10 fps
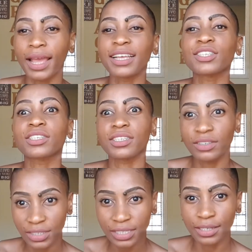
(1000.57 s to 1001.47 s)

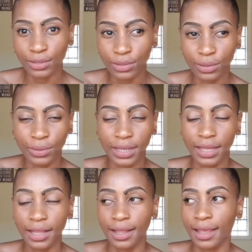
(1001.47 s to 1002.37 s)
Seriously. So
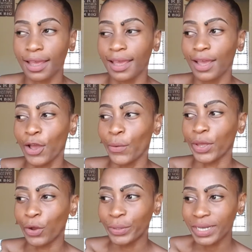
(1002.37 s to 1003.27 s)
we
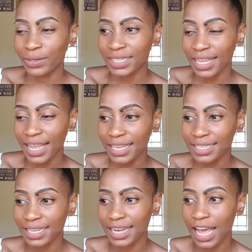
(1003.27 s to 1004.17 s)
go downstairs
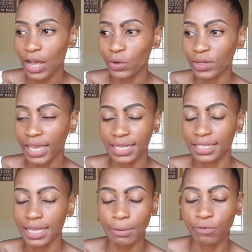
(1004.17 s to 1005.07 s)
and now, okay, it's
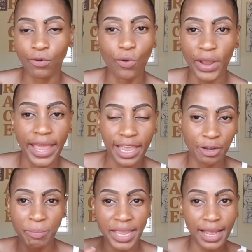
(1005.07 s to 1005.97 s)
time for hair and
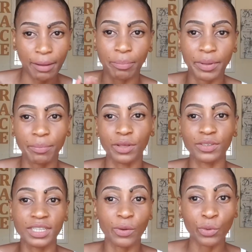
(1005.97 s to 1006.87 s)
makeup, because
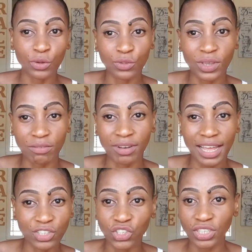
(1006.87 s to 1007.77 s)
now we're going to have
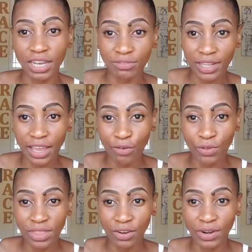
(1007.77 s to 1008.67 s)
lunch after
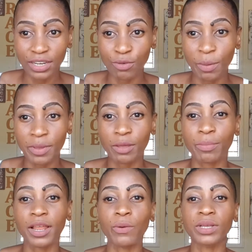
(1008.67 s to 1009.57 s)
everything, right? Remember the
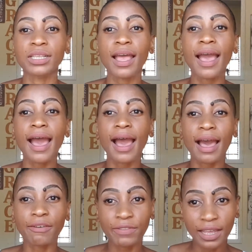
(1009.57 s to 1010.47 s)
plan was
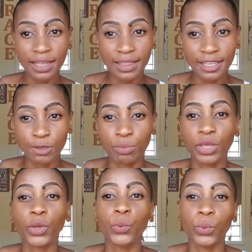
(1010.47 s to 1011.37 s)
after they speak,
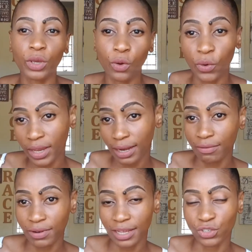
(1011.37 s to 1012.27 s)
we go and have
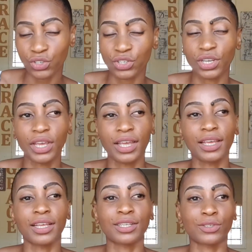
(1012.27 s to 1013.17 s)
lunch.
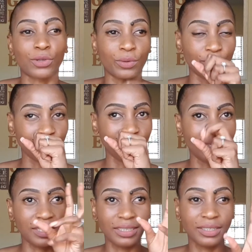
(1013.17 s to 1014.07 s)
So
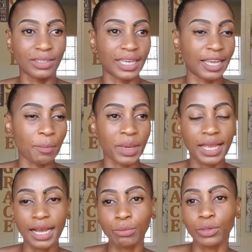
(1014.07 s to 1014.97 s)
okay,
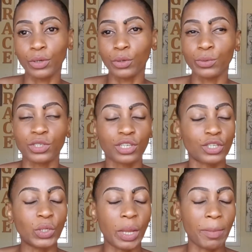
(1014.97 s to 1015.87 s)
makeup, we start
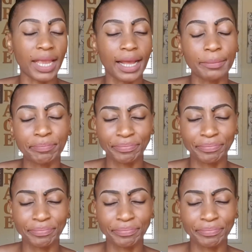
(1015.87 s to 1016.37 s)
doing makeup.